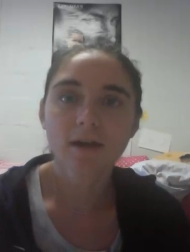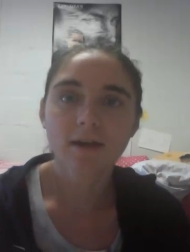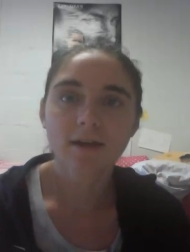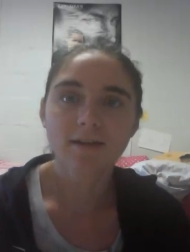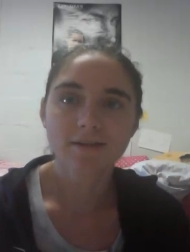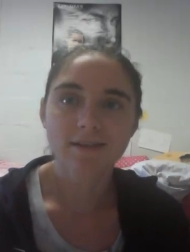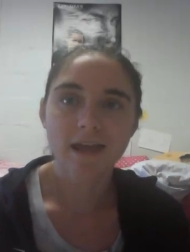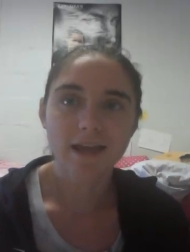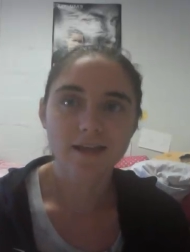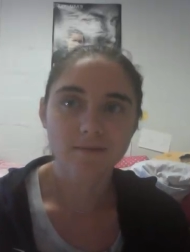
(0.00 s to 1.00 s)
it doesn't
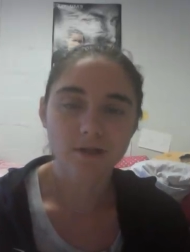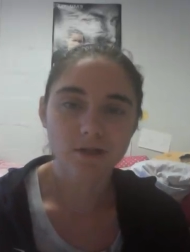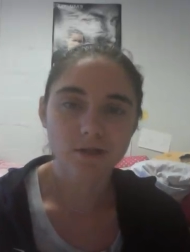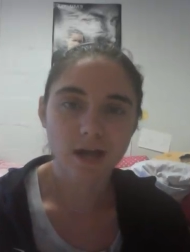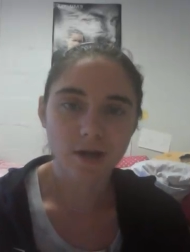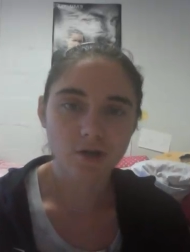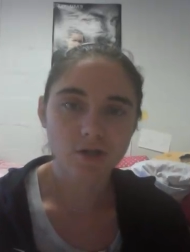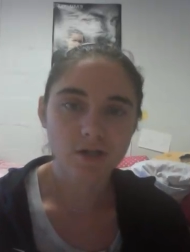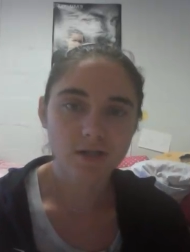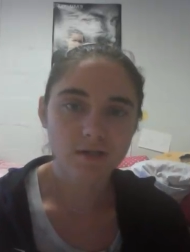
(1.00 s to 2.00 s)
take as much
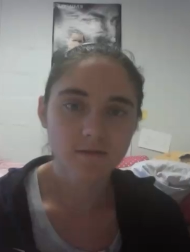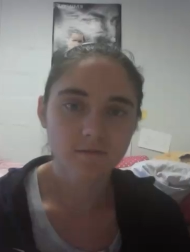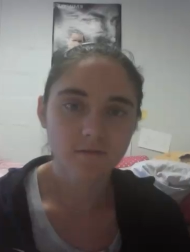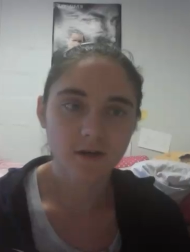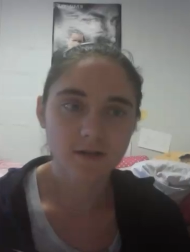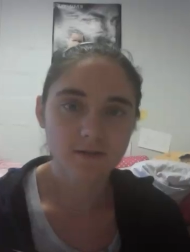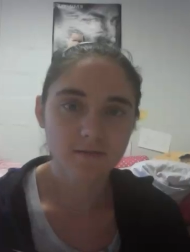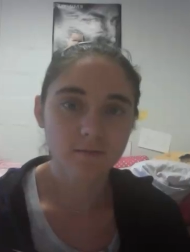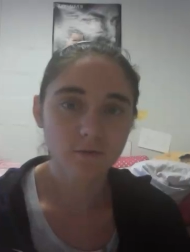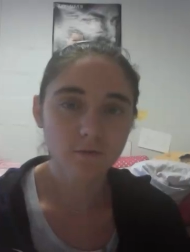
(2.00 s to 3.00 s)
energy for us to
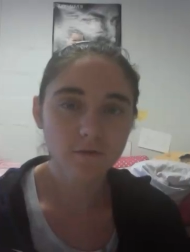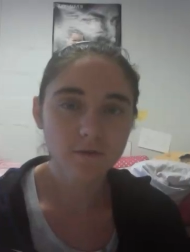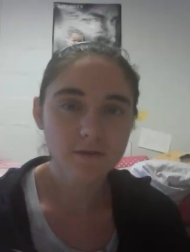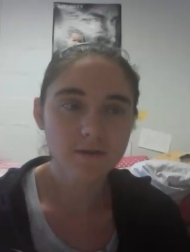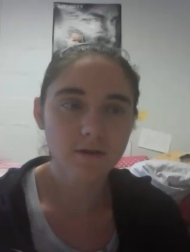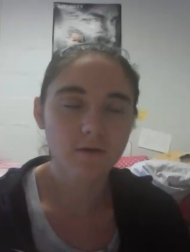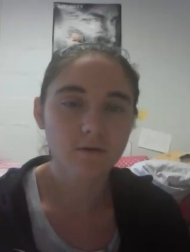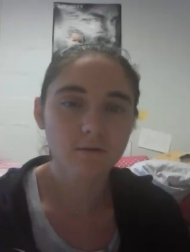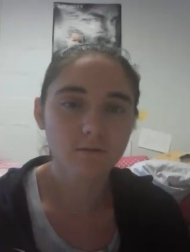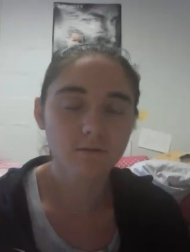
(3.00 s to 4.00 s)
move,
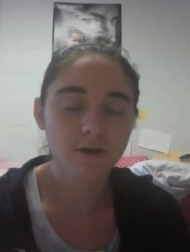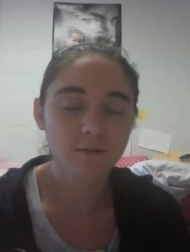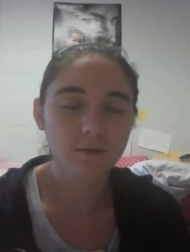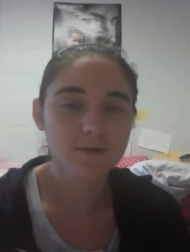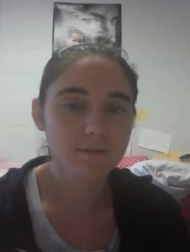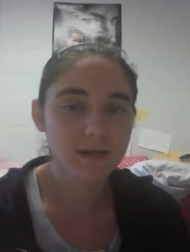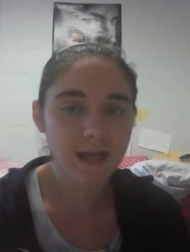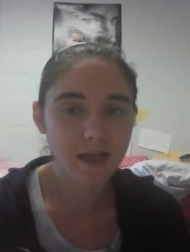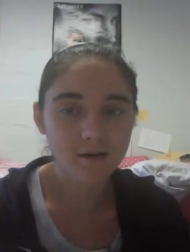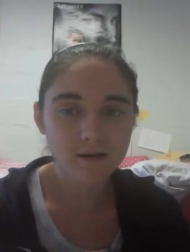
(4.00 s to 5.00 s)
so we don't burn as many
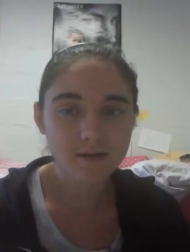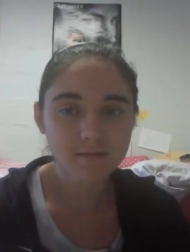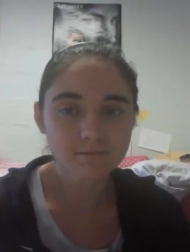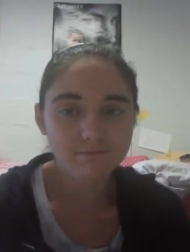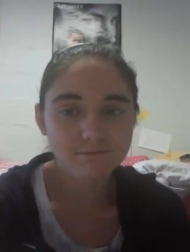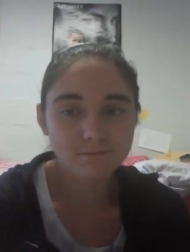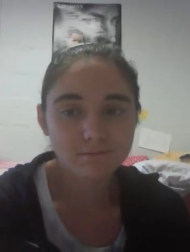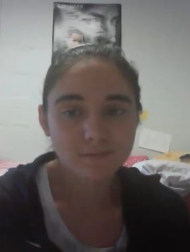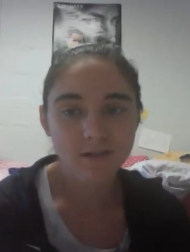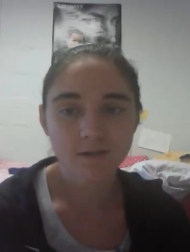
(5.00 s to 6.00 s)
calories.
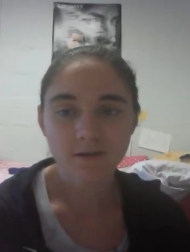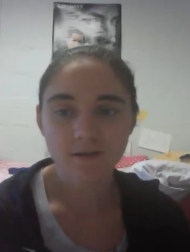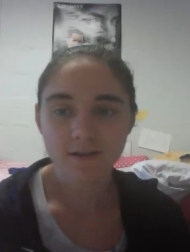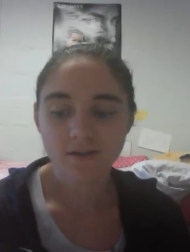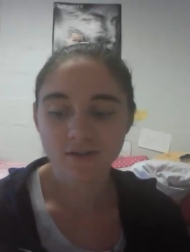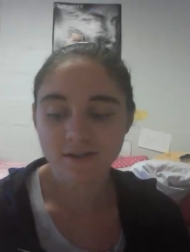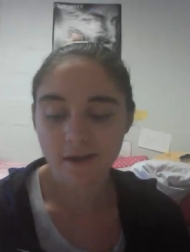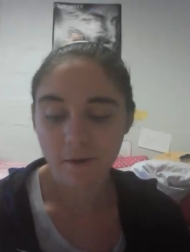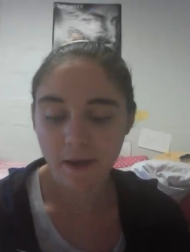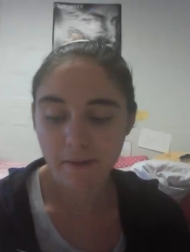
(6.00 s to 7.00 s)
It's just
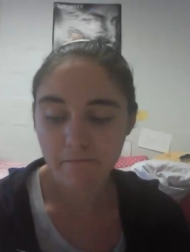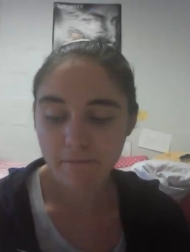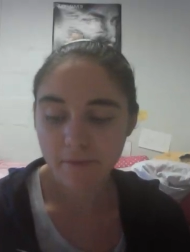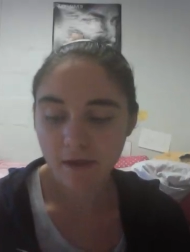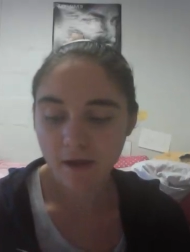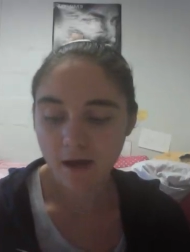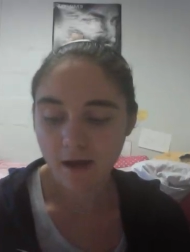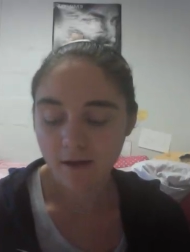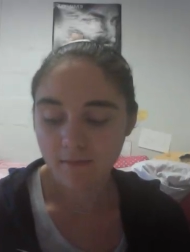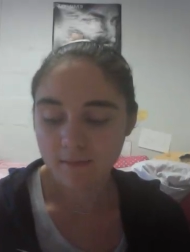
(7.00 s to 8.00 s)
that way.
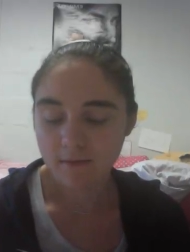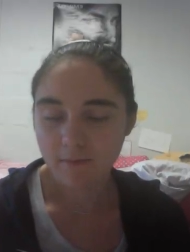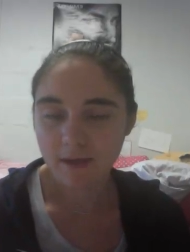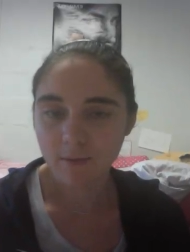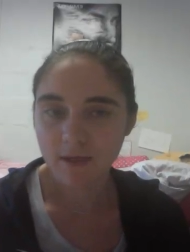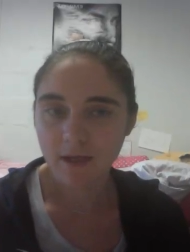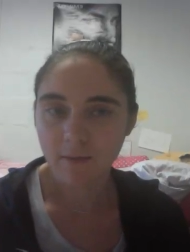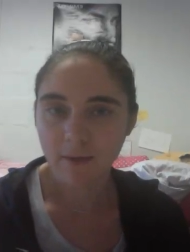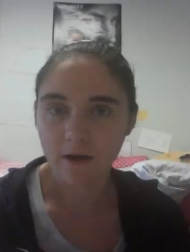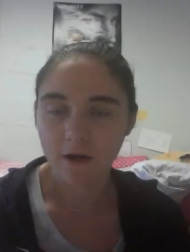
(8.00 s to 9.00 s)
Me being
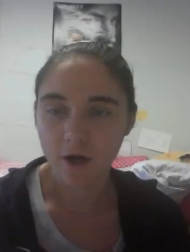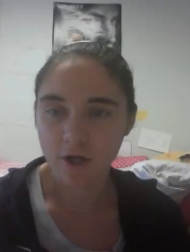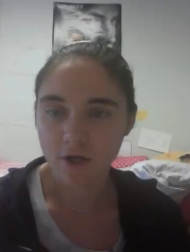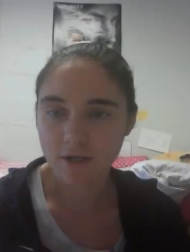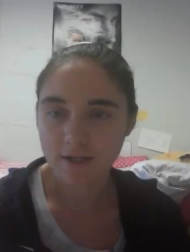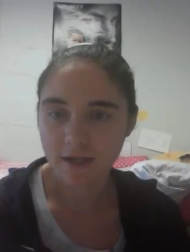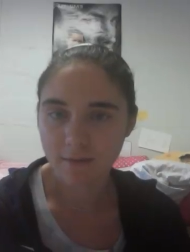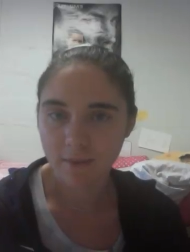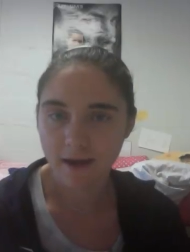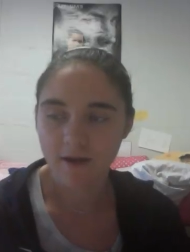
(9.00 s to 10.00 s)
about
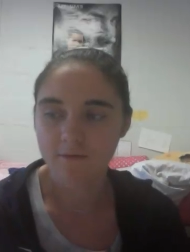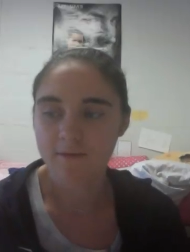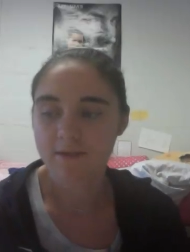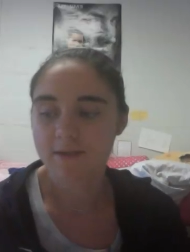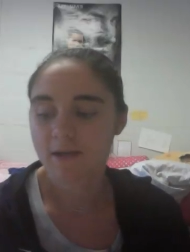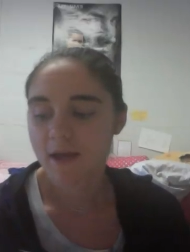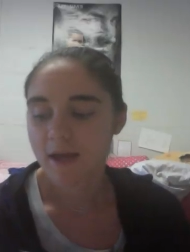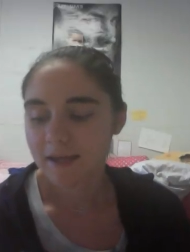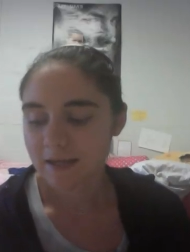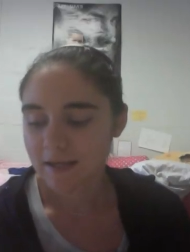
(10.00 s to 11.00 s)
110 pounds,
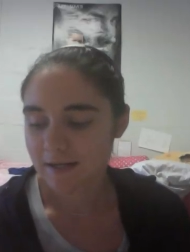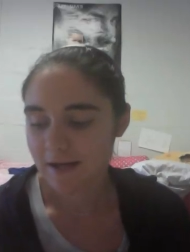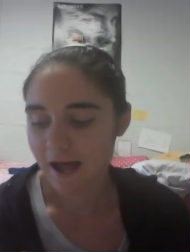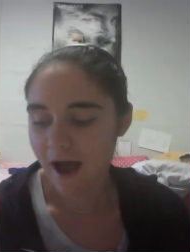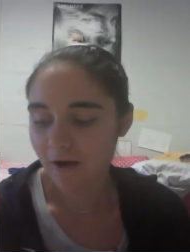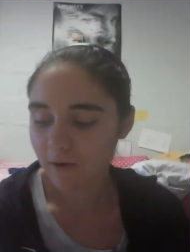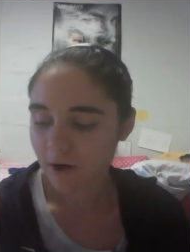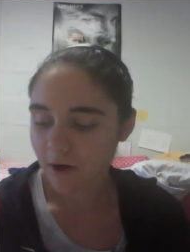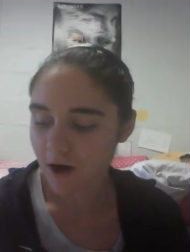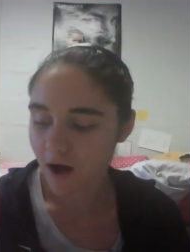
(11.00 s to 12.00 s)
in an
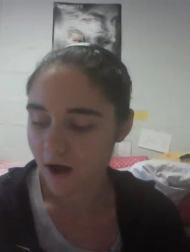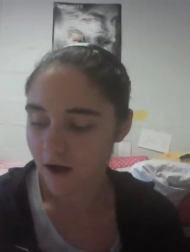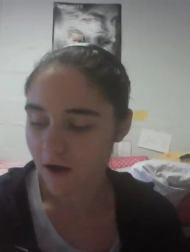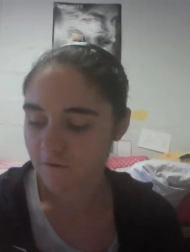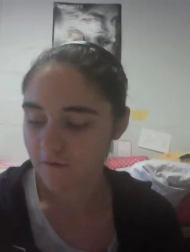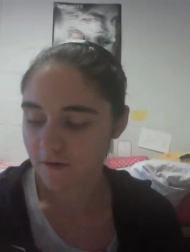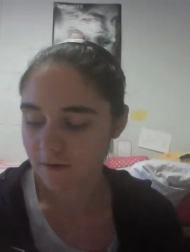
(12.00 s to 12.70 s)
hour of